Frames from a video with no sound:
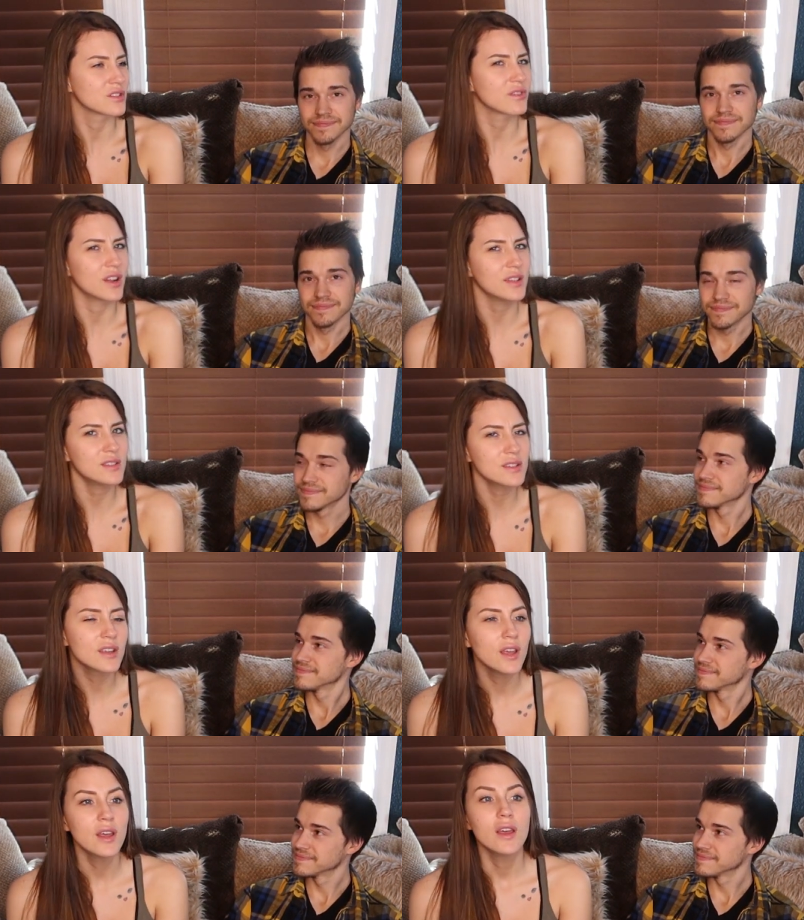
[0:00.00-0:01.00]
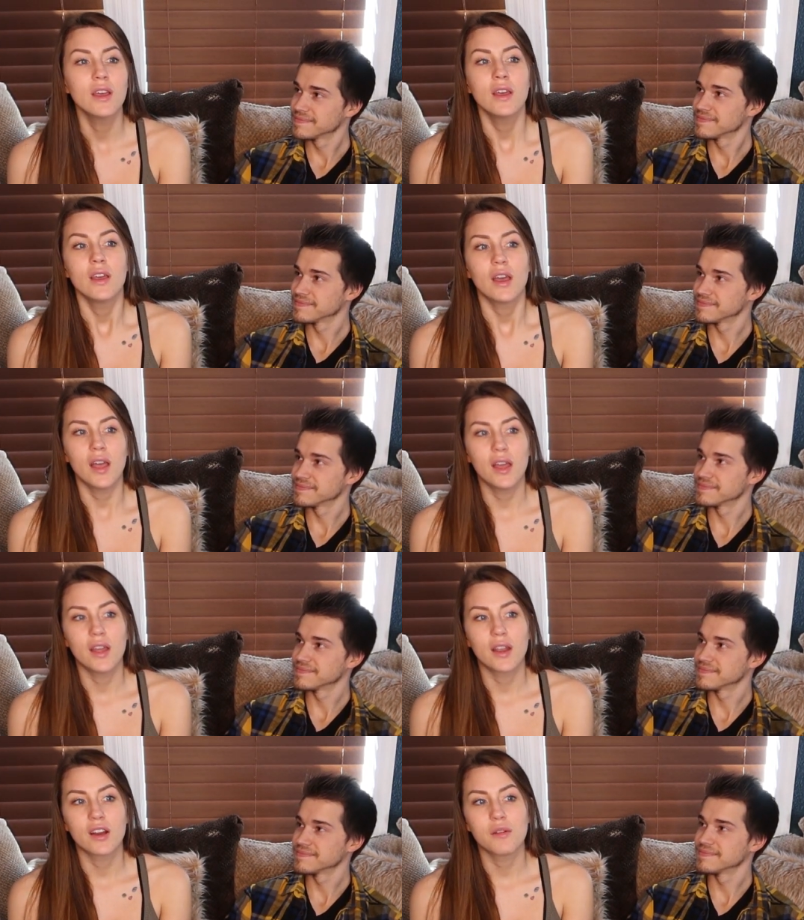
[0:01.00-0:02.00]
Speaker 1: just friends.
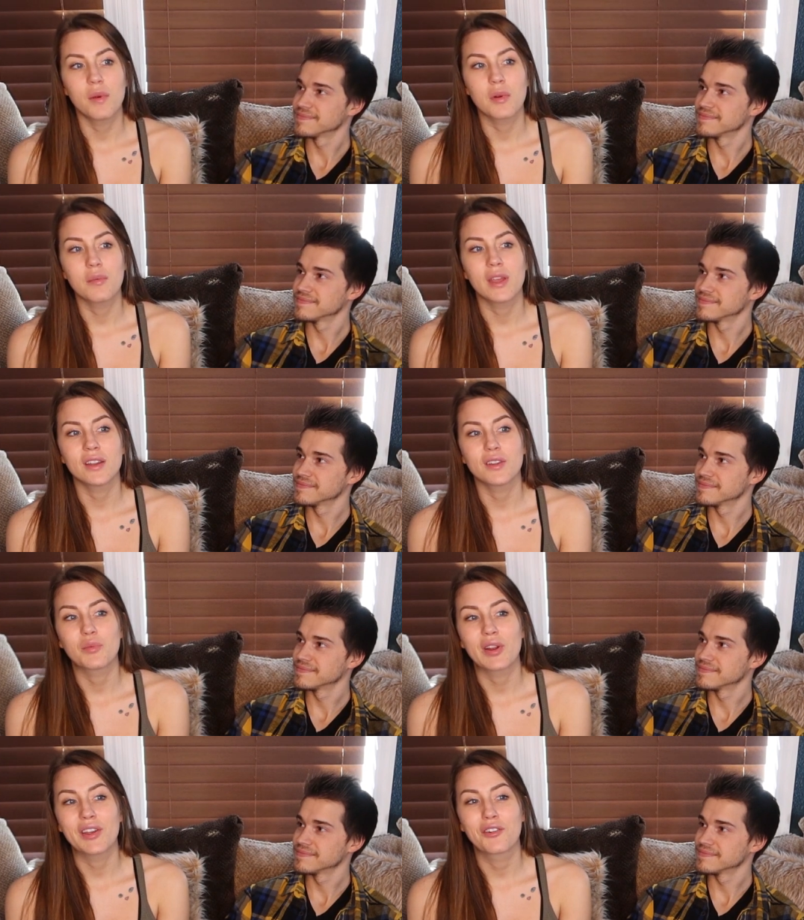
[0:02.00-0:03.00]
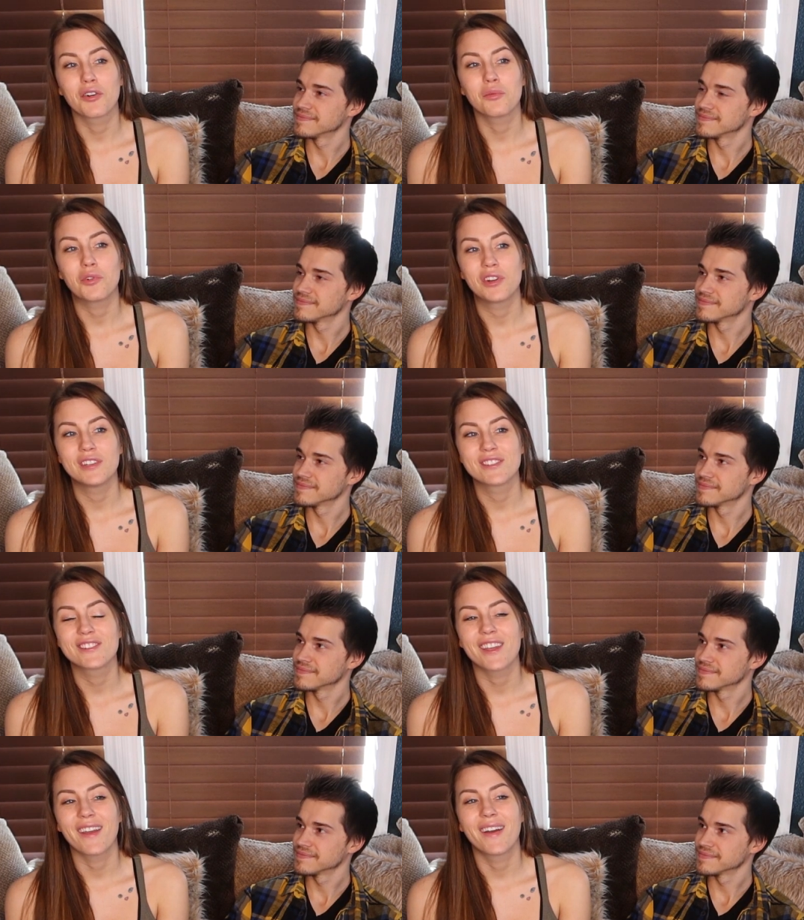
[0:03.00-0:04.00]
And I remember being in the break room
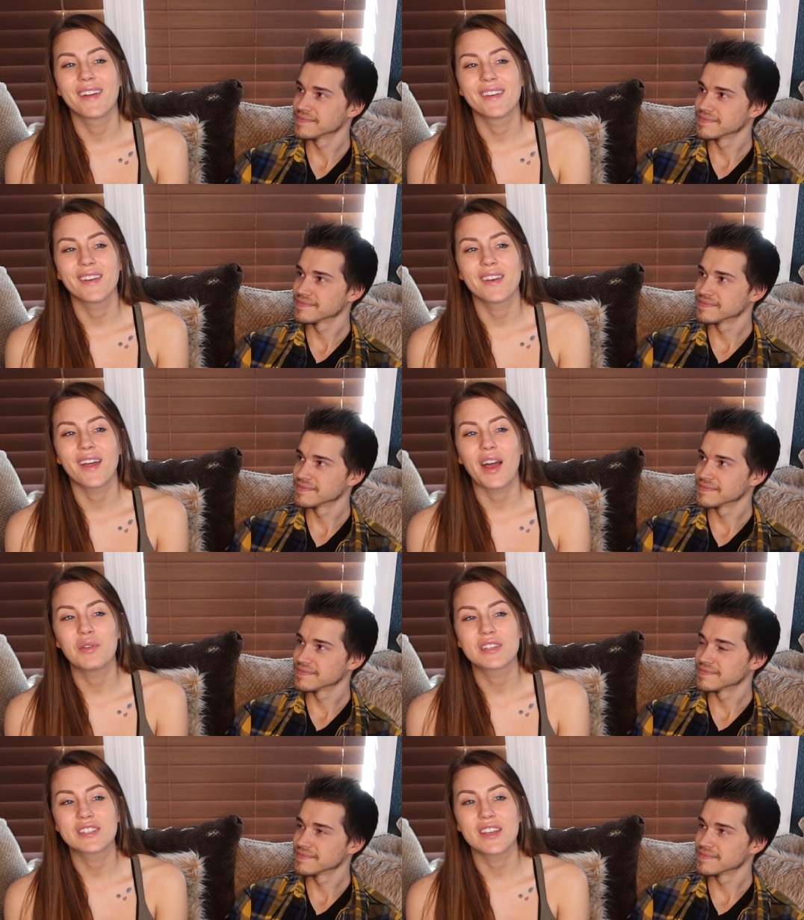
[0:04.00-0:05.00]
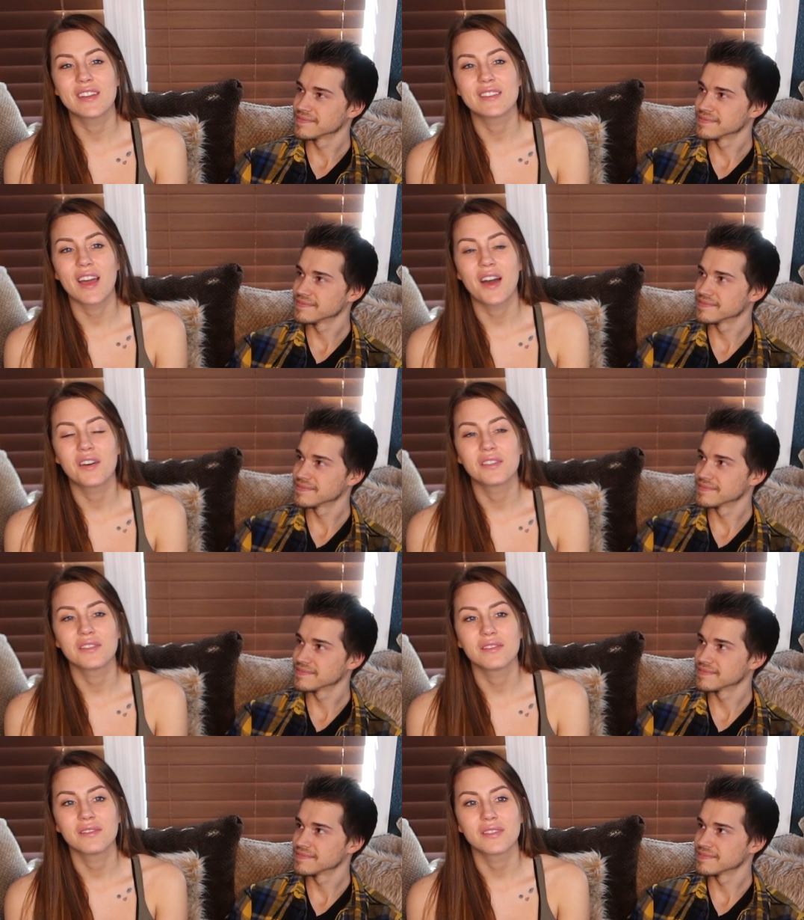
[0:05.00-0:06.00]
once, and I was sitting
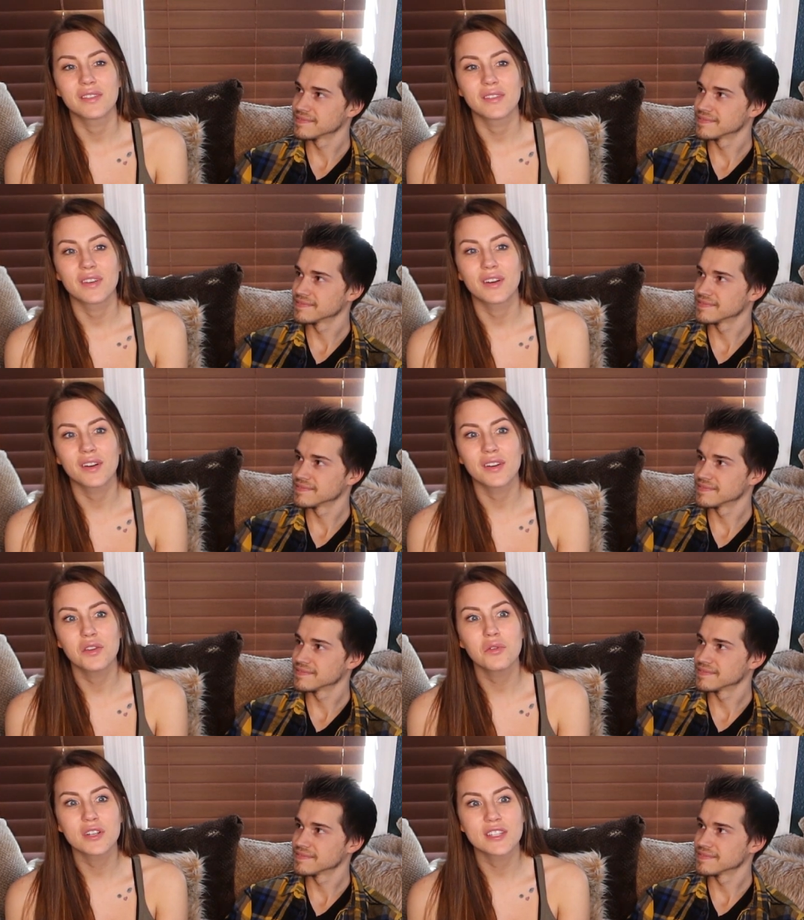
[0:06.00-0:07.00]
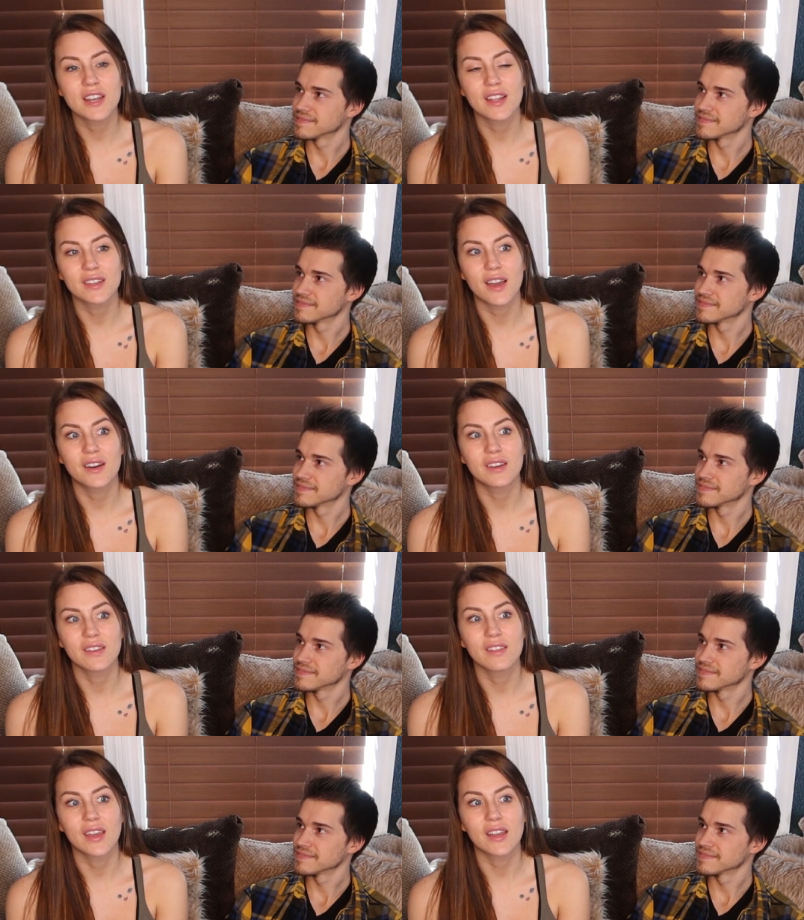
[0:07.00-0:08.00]
down, or you were sitting down,
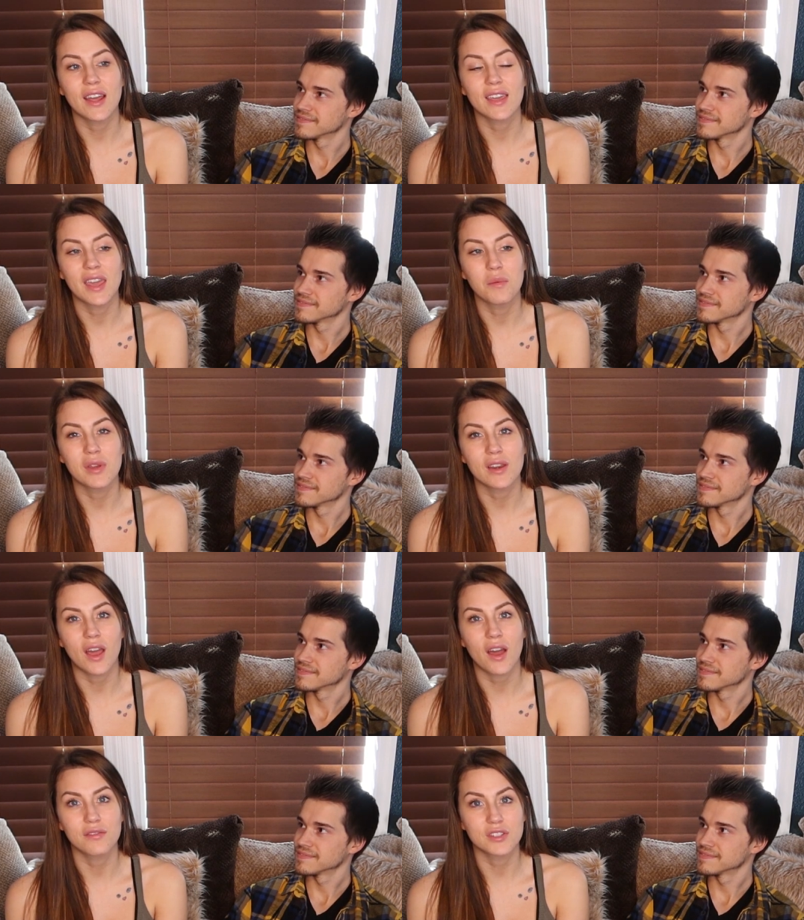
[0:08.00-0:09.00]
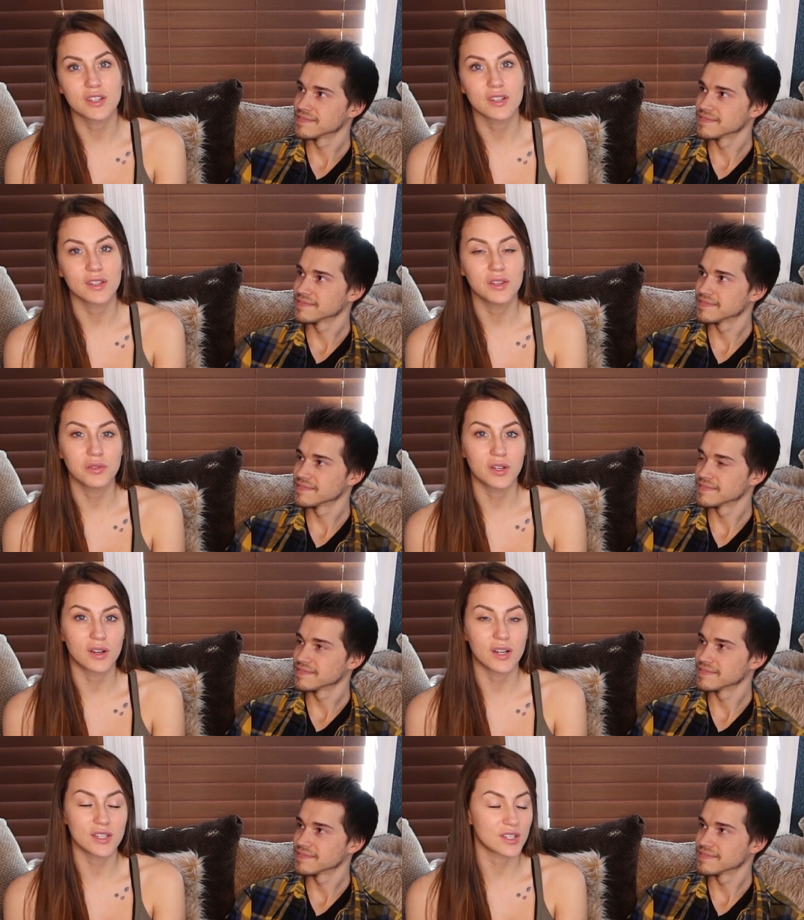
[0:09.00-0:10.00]
I think, and I came in after you had
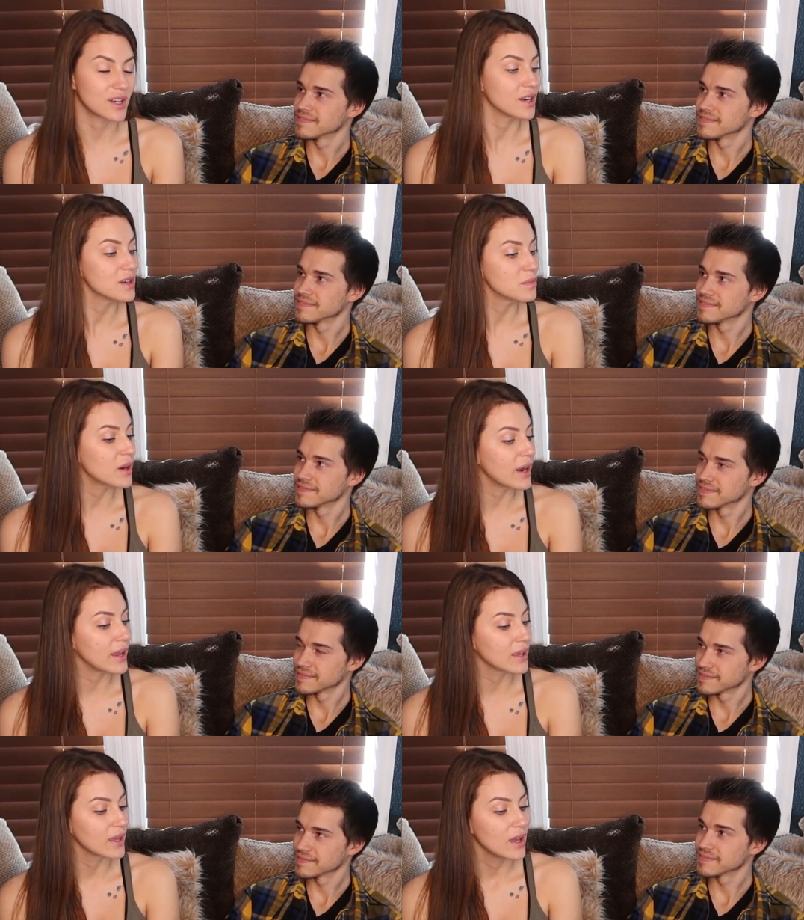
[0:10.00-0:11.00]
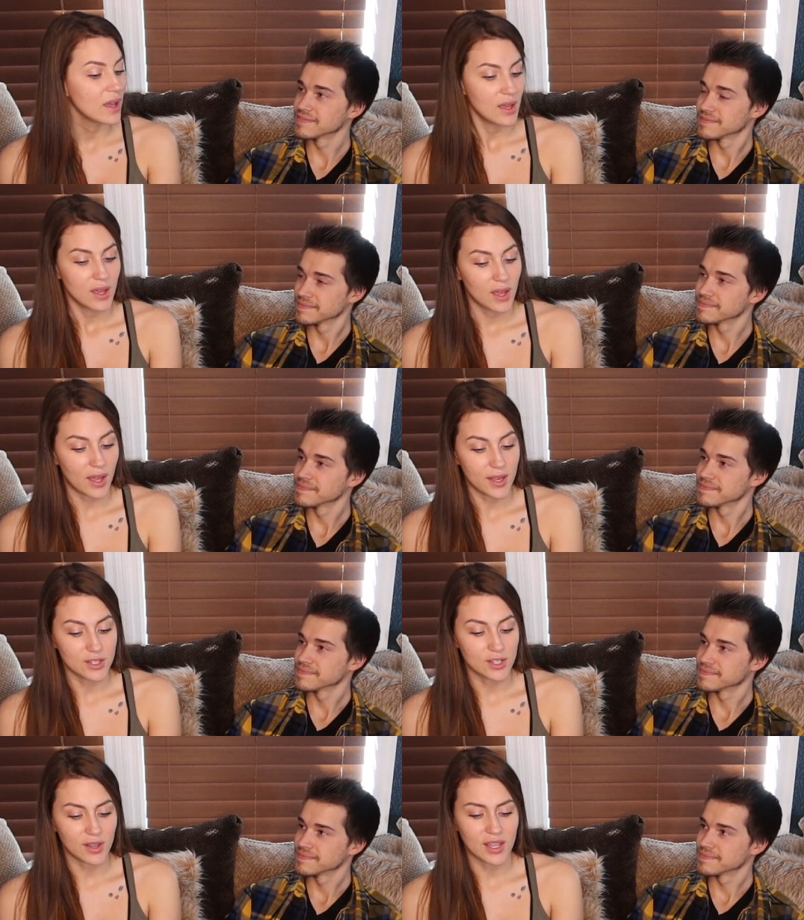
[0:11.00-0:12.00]
already started to break.
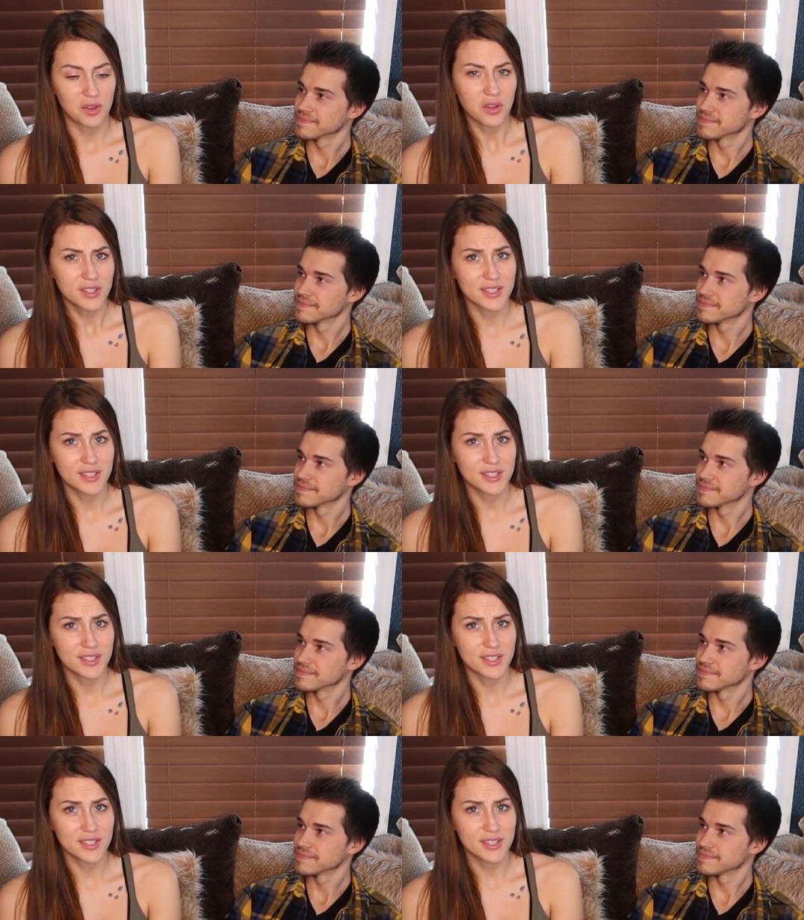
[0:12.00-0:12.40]
And you're like, you can